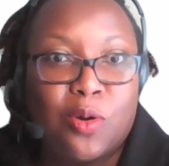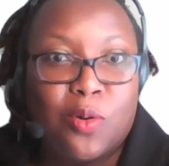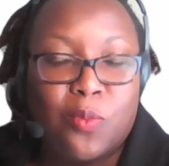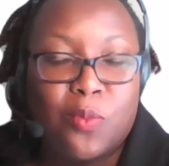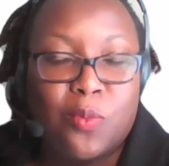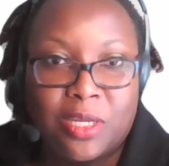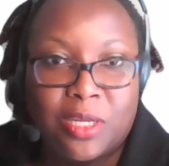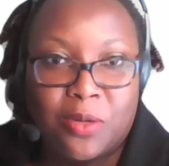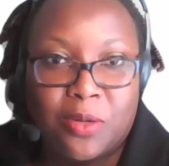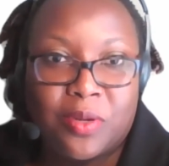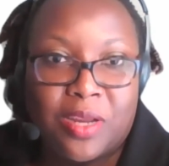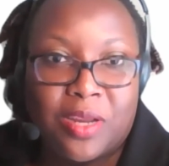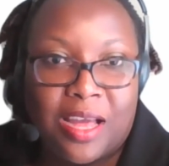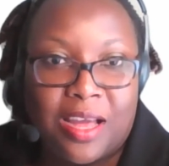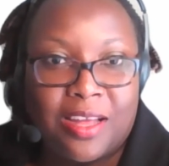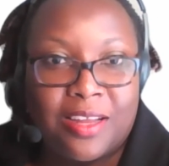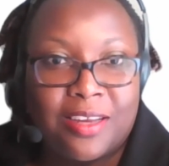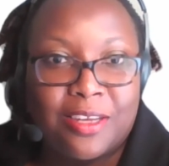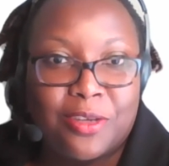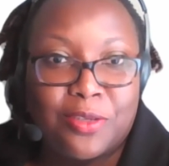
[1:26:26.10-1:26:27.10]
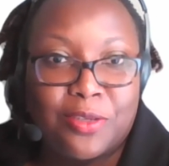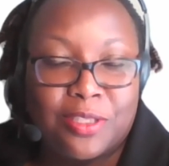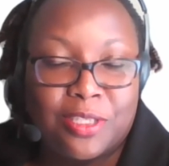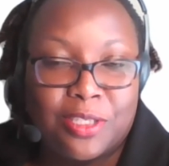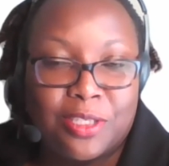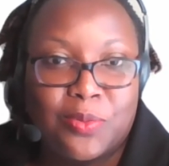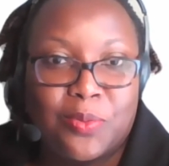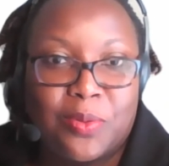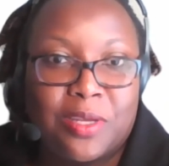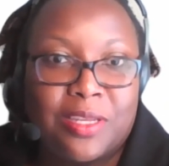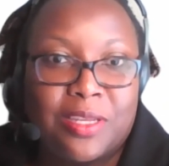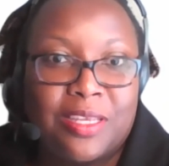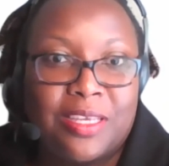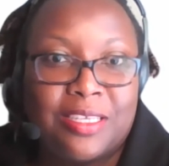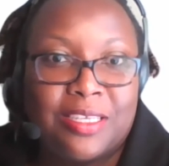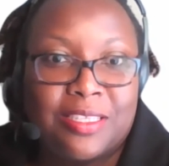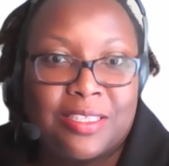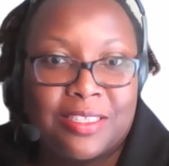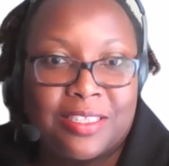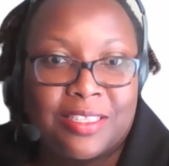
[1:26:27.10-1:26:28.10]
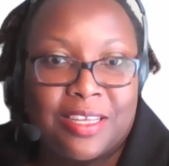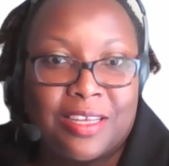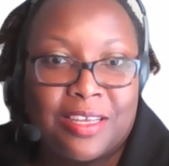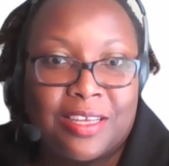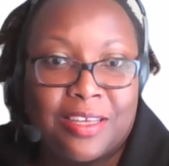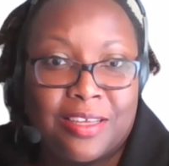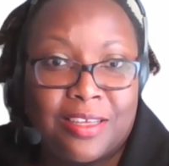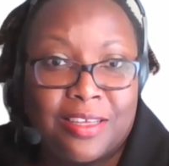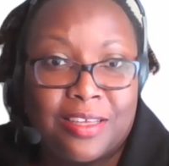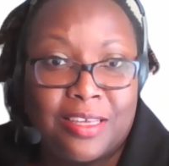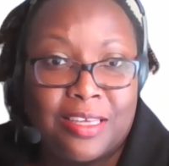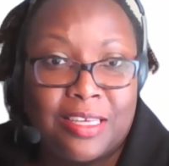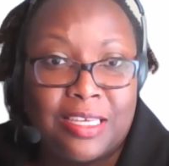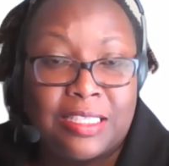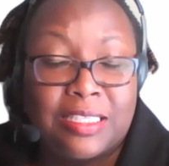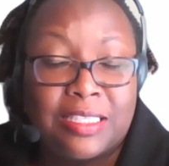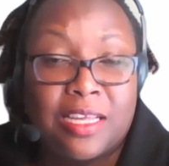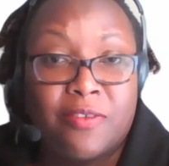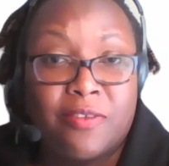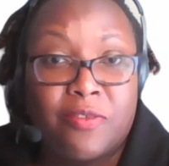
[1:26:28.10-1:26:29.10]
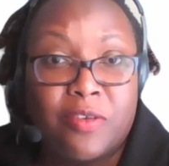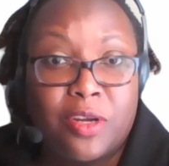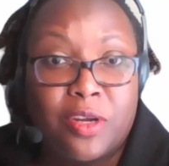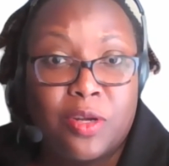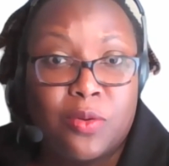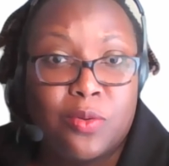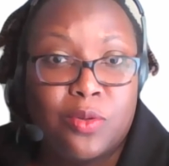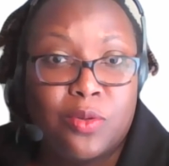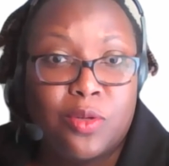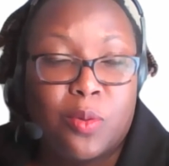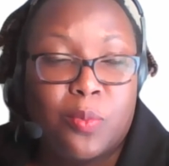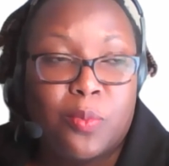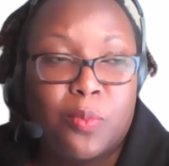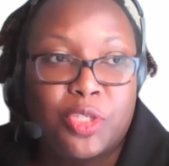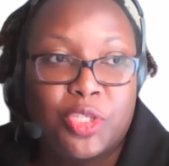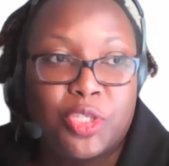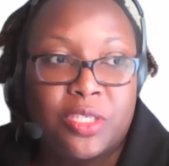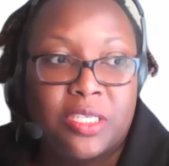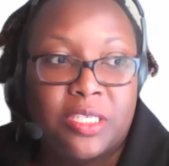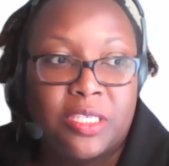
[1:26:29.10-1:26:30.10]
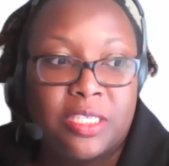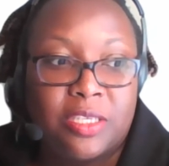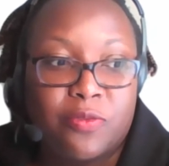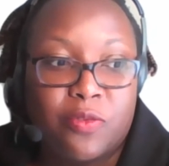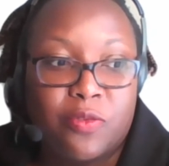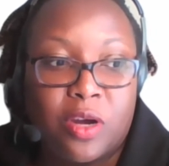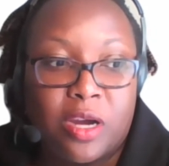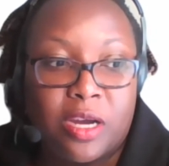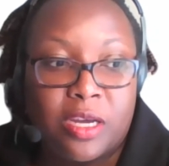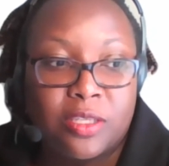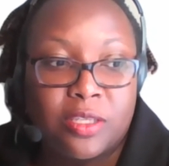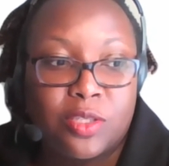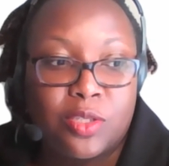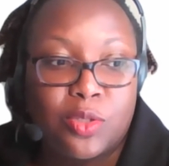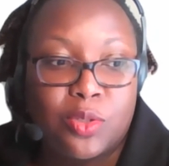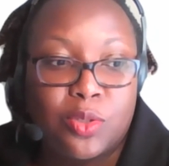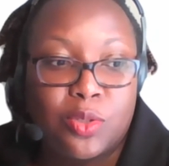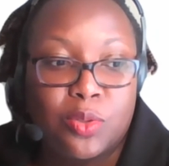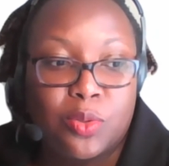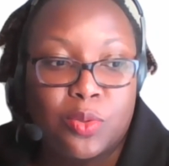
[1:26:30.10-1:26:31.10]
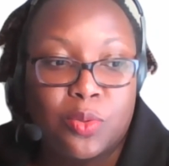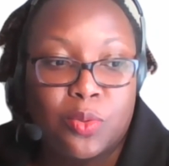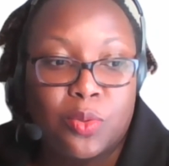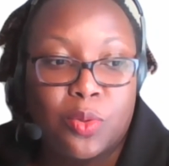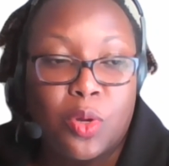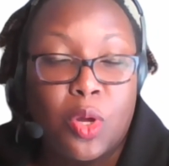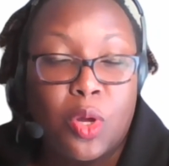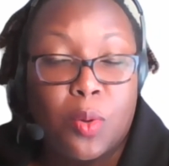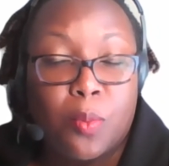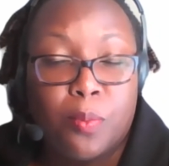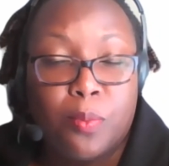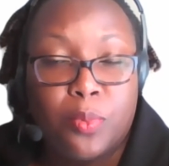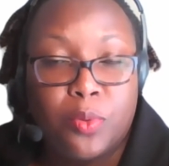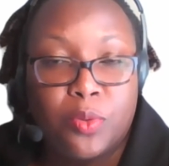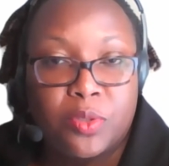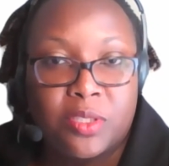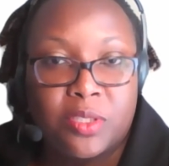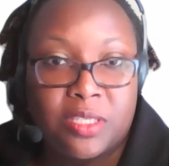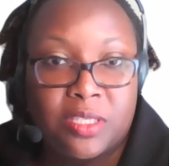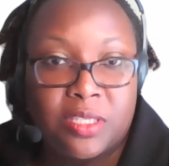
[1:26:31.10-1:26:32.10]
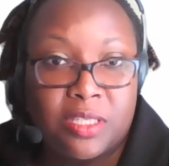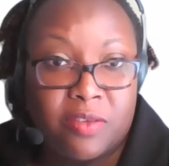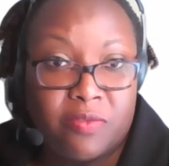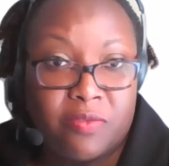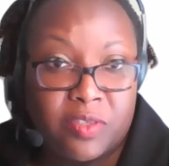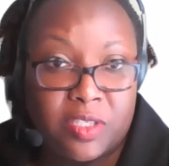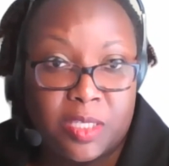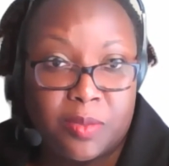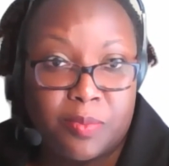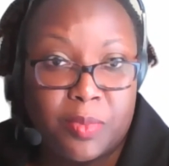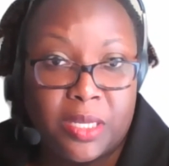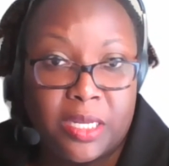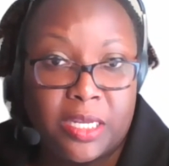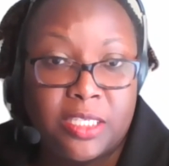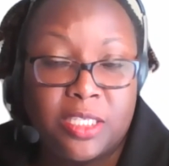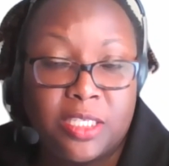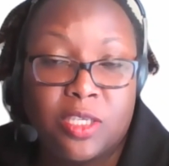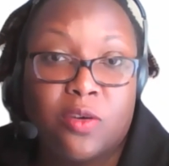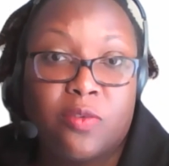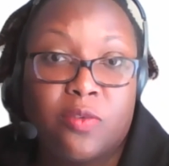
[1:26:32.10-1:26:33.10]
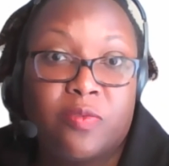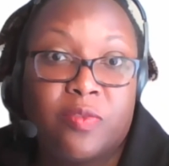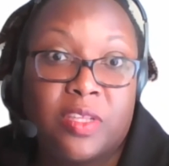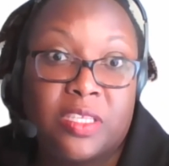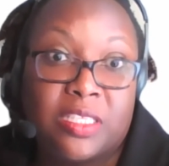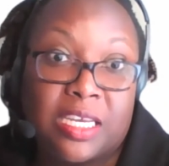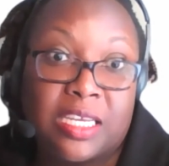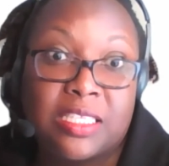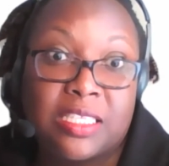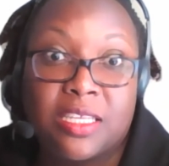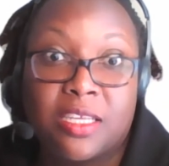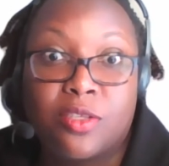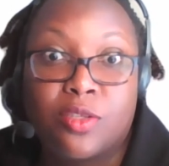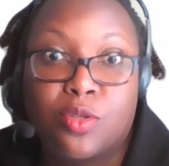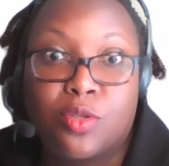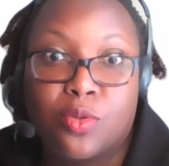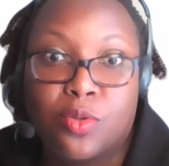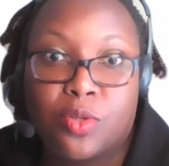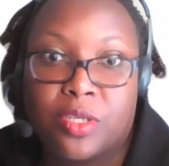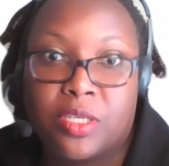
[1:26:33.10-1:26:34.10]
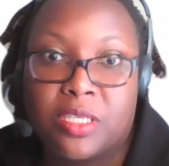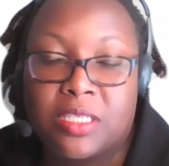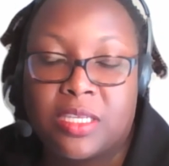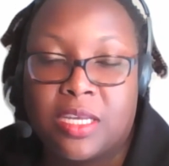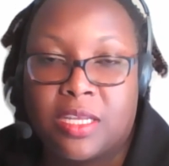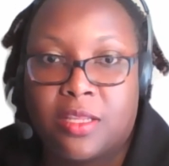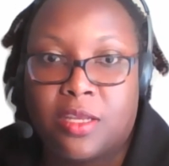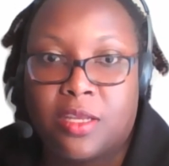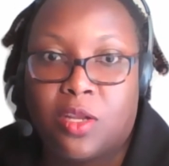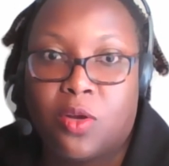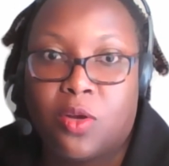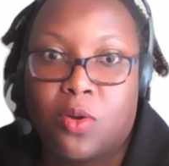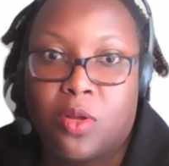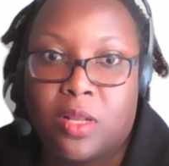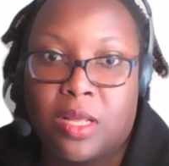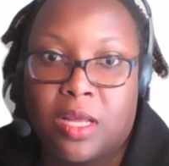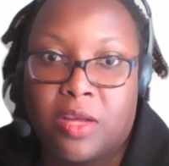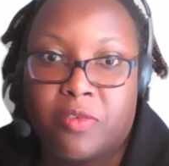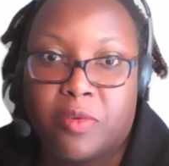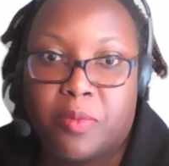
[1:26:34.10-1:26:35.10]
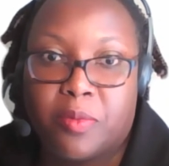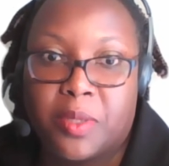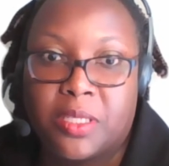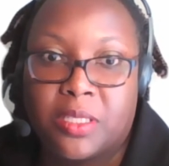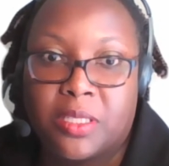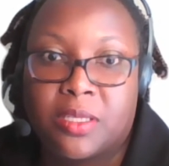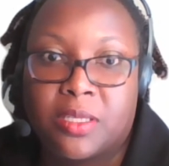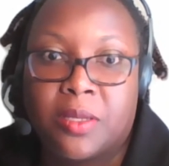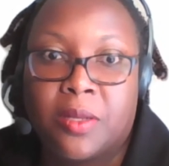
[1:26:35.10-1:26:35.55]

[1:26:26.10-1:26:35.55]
what I would add on this one is it's a very good opportunity for us to boost the visibility of the success stories at the local governments.